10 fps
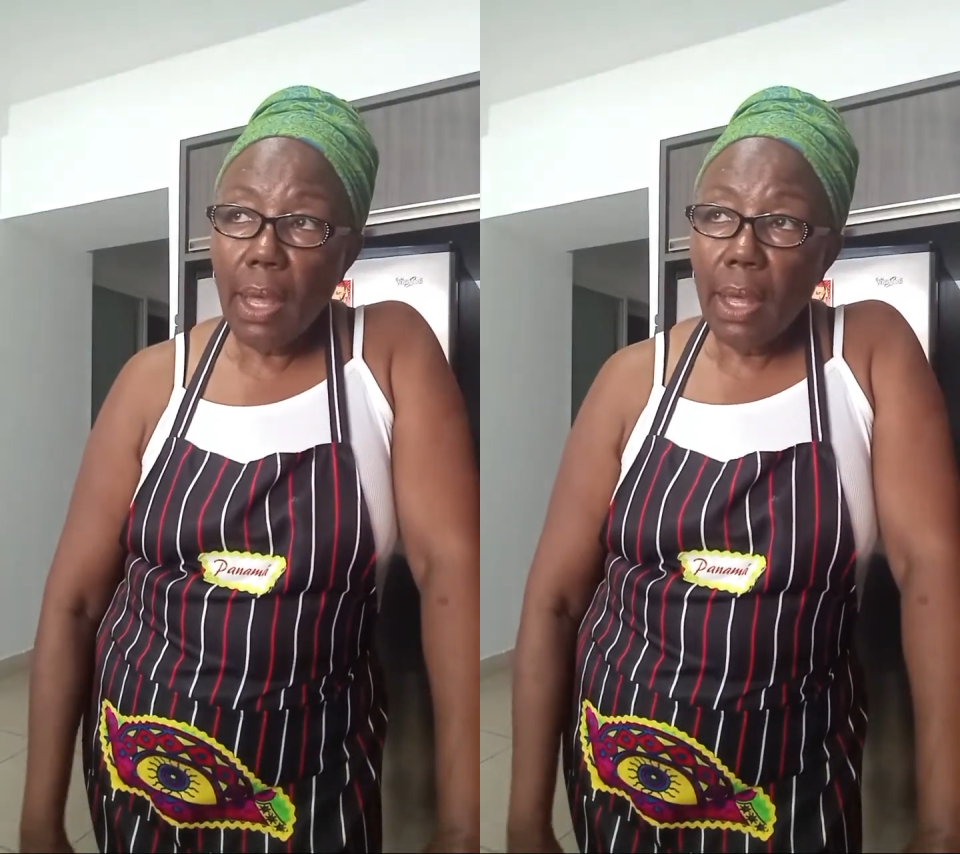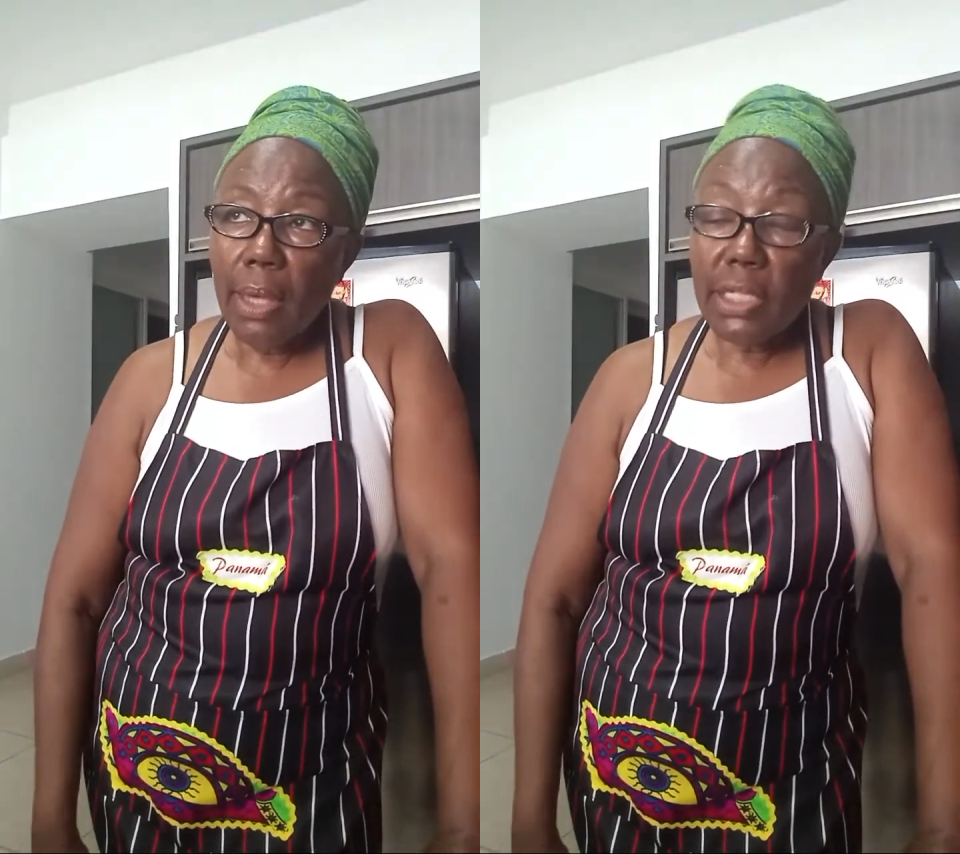
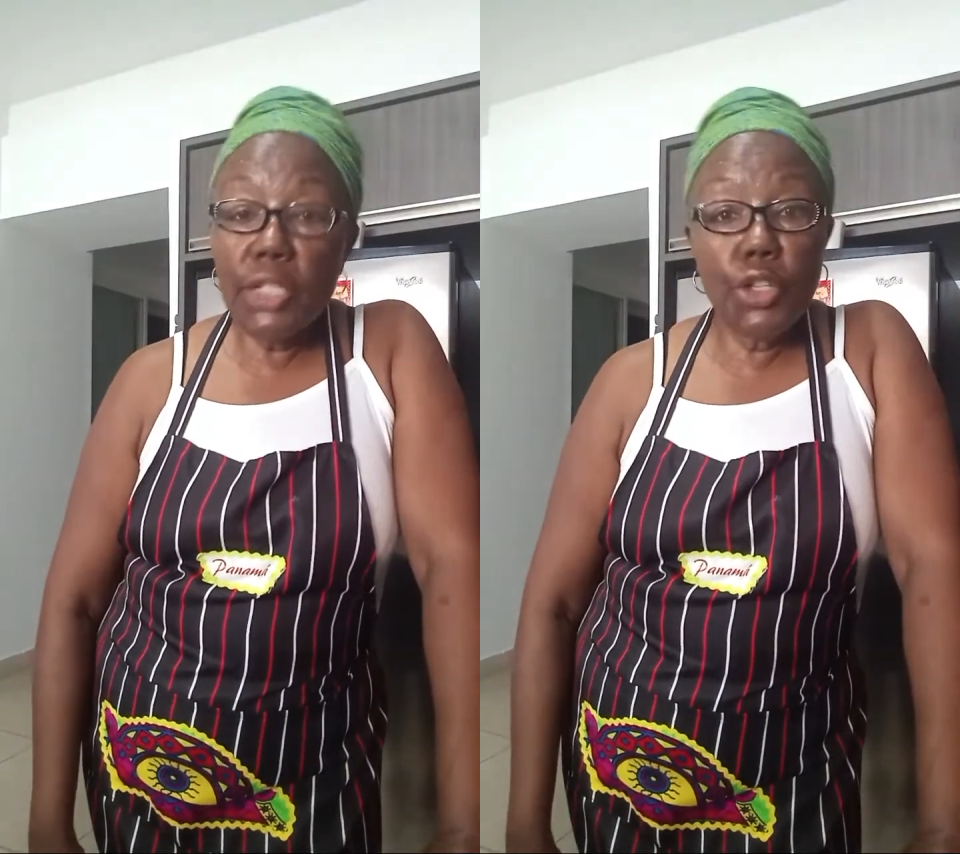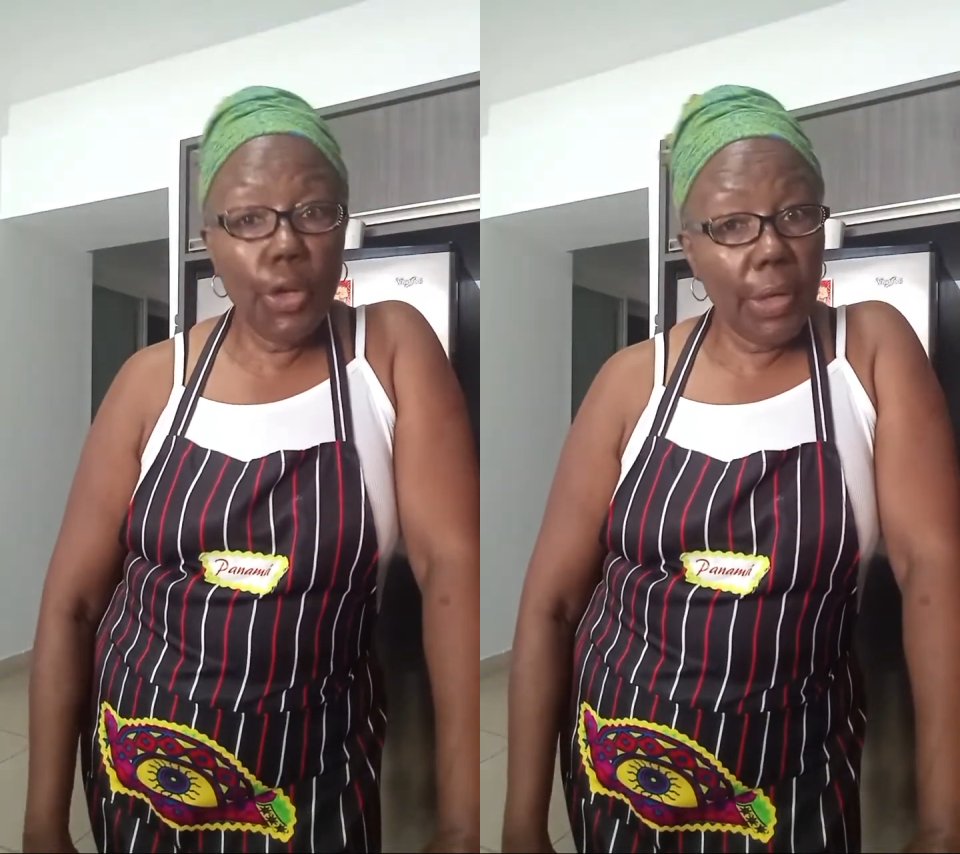
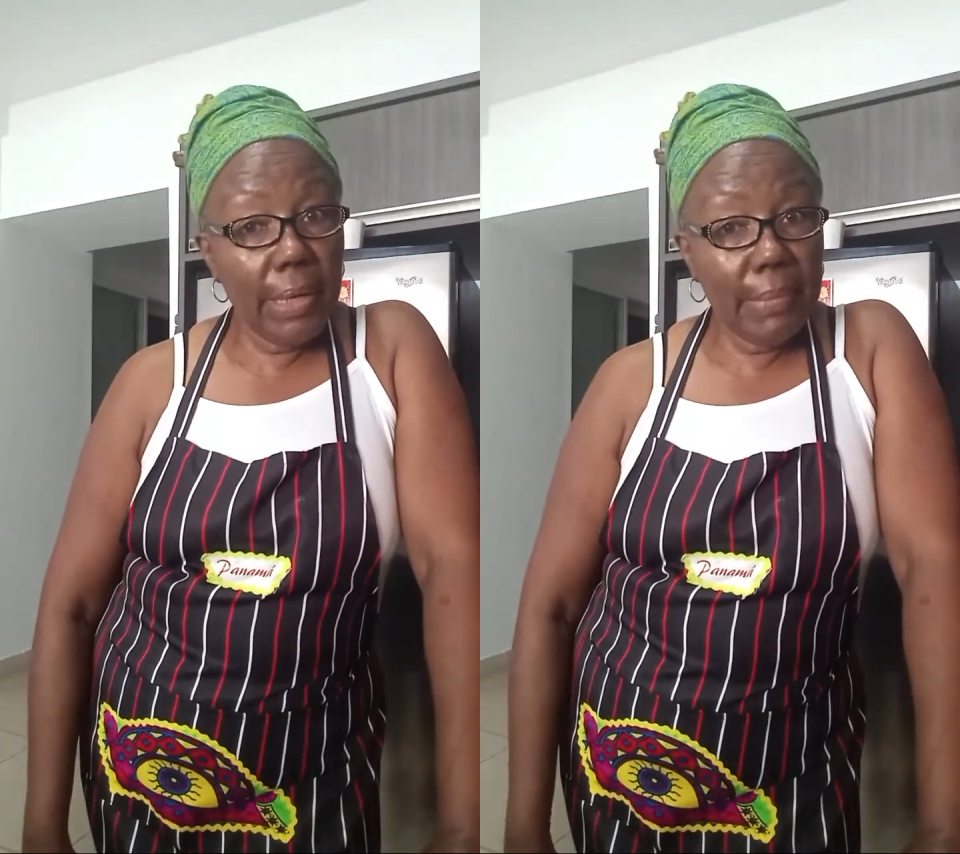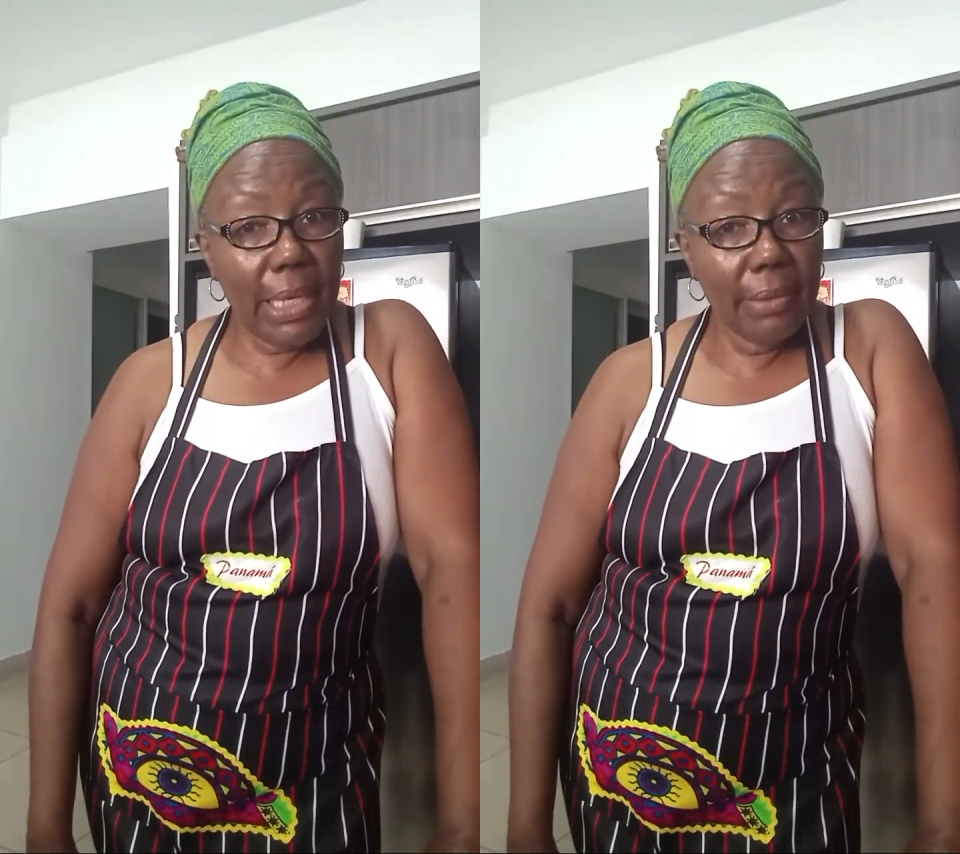She's younger
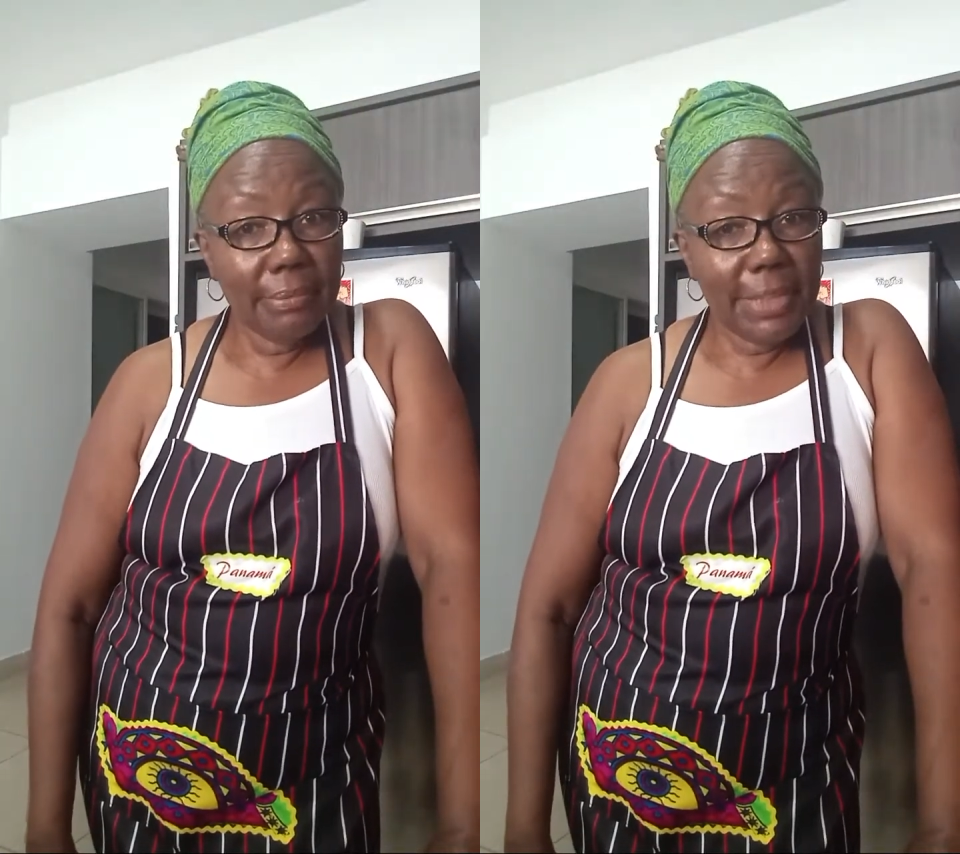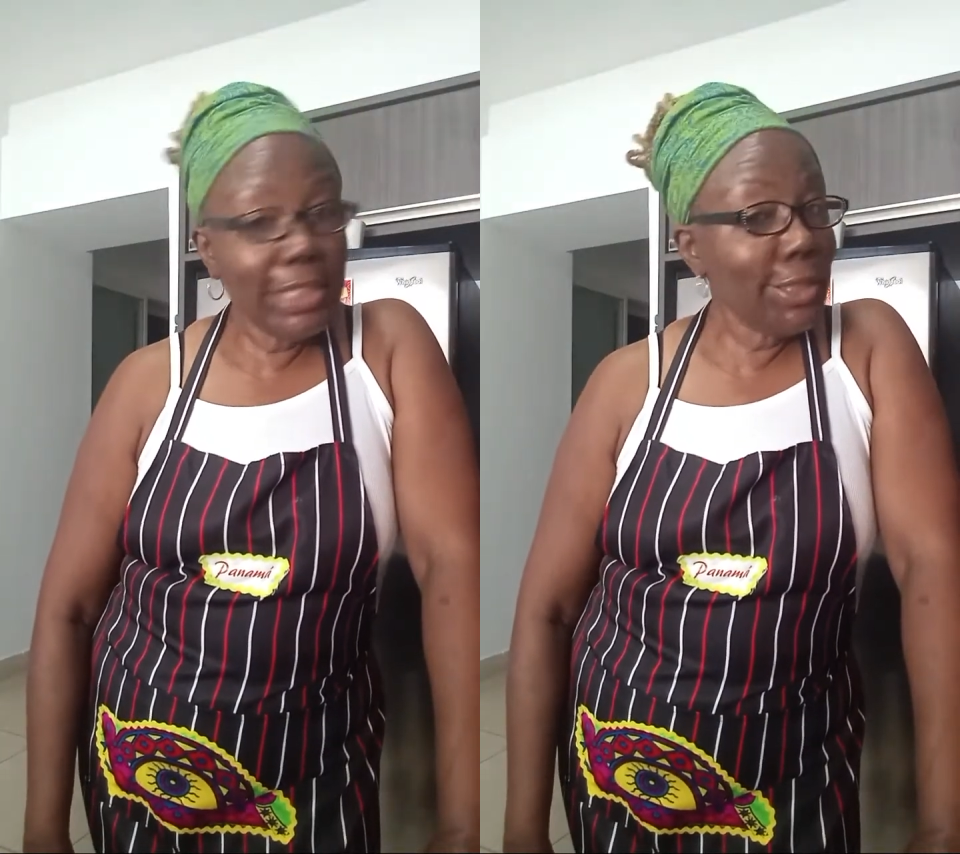than me.
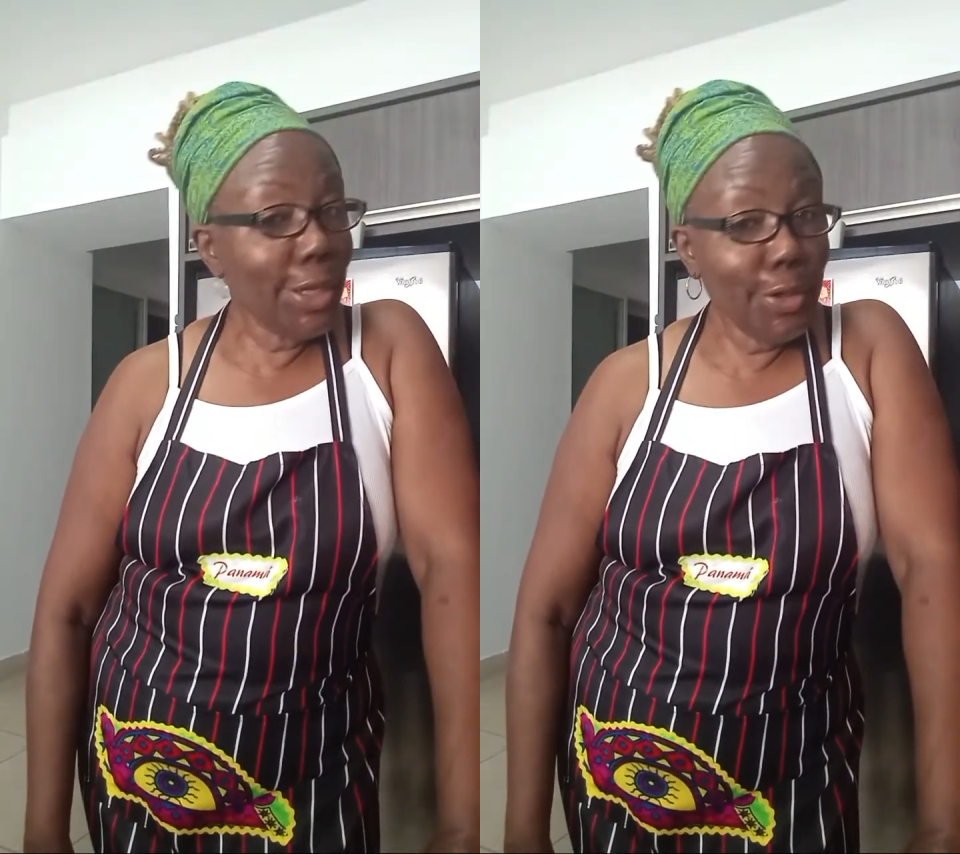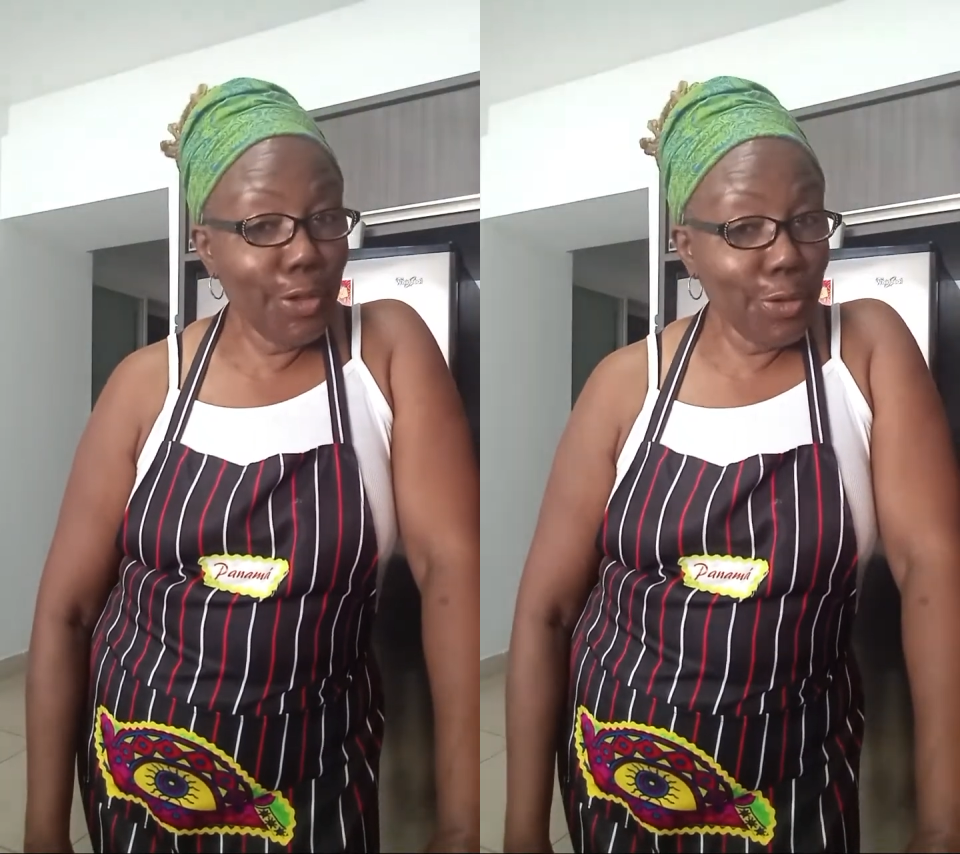She's not
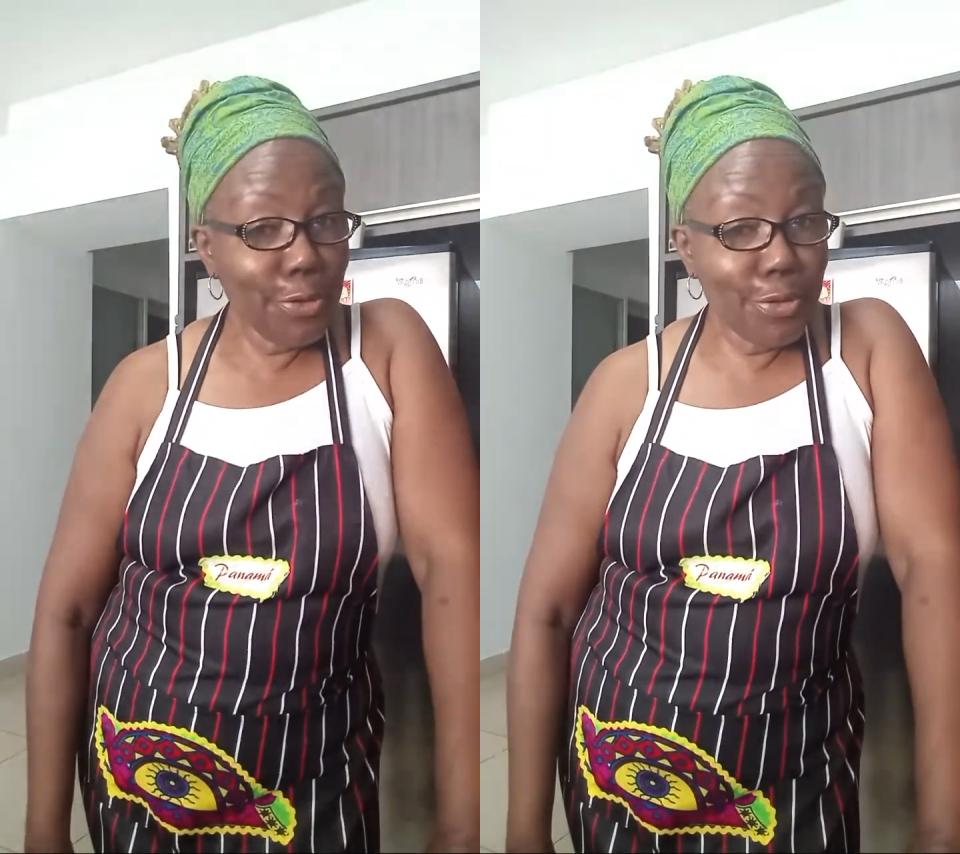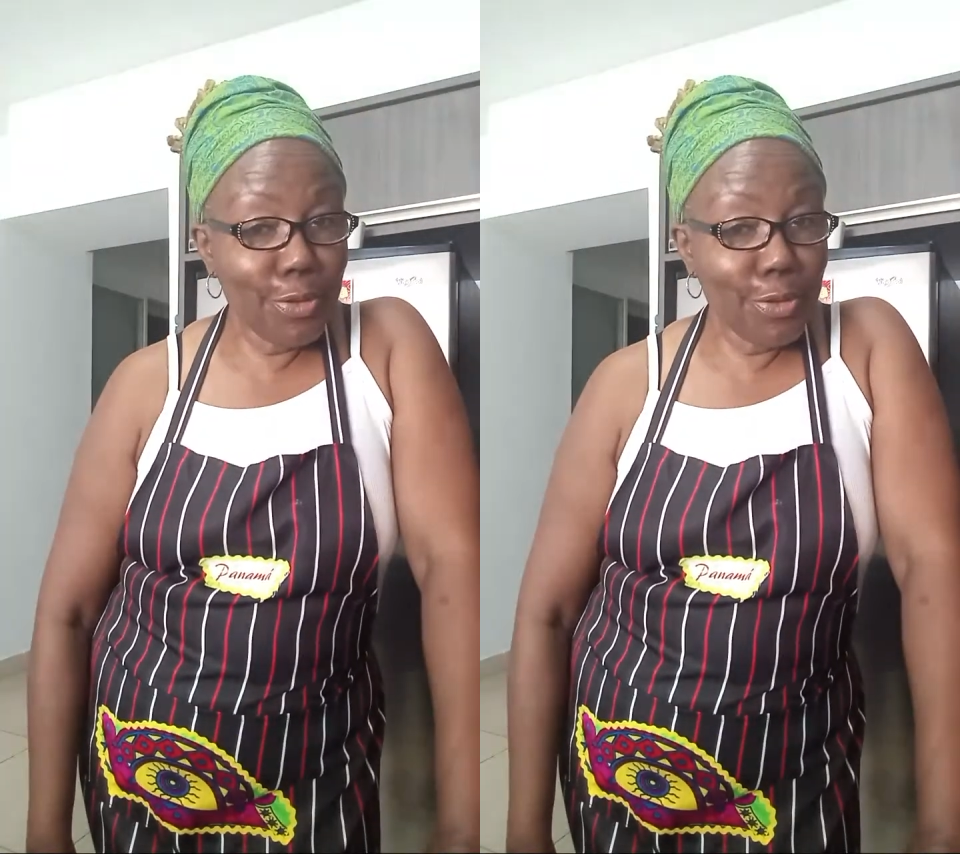a nurse,